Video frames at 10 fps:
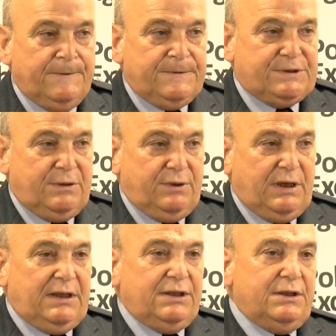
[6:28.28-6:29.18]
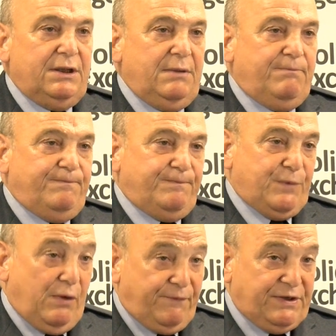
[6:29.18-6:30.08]
So in the
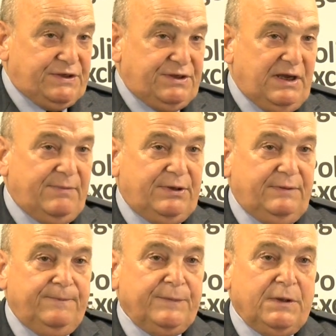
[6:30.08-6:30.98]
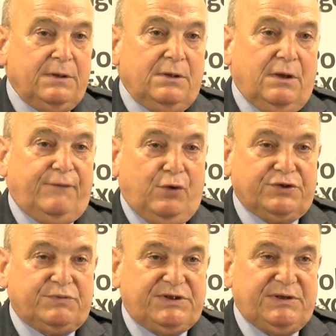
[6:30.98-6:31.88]
conflict in Yemen, of
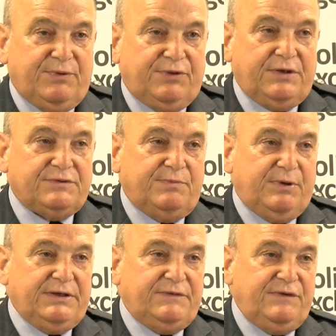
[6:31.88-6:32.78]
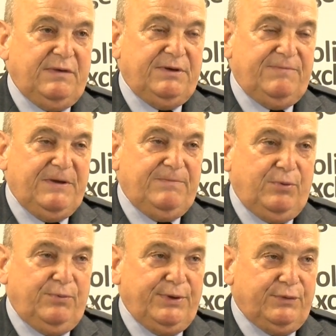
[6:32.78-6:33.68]
course we sympathize with the plight of the Yemeni people.
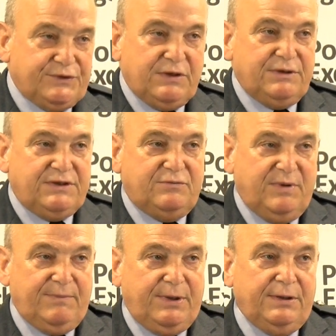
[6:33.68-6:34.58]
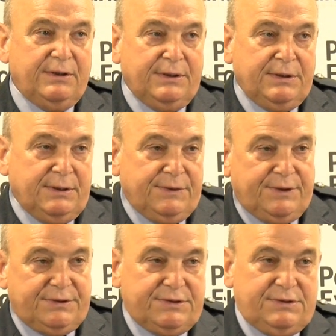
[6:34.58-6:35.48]
We also need to remember
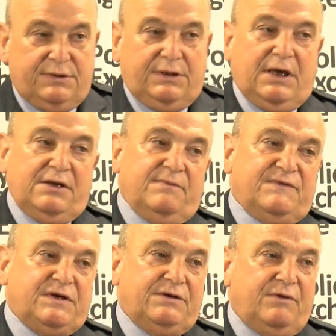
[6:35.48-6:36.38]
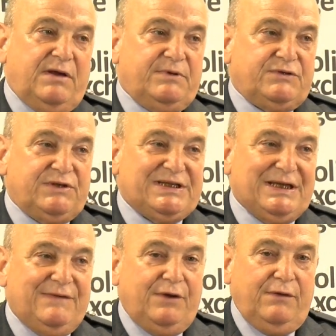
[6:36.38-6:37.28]
that the Kingdom of Saudi Arabia has
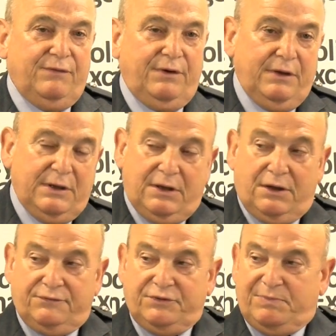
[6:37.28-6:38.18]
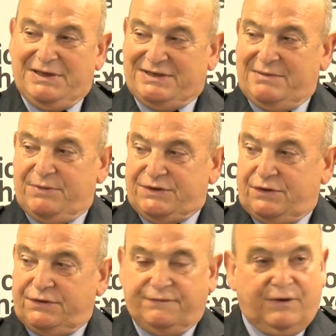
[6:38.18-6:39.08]
received over 100 ballistic
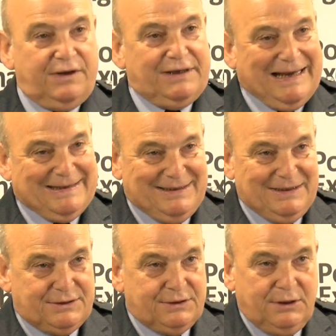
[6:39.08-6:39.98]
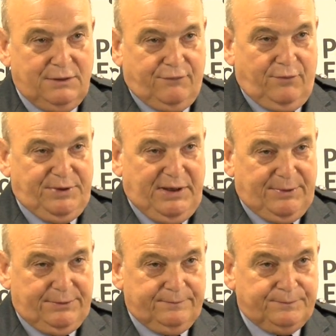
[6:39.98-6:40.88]
missiles fired at it from Yemen.